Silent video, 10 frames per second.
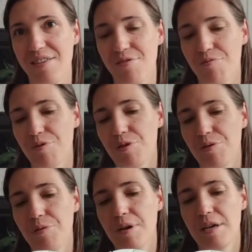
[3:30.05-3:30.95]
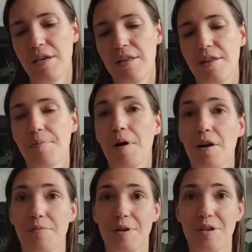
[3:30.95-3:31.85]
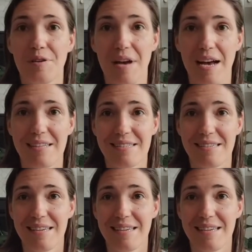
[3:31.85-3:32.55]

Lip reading: through the part where you cut.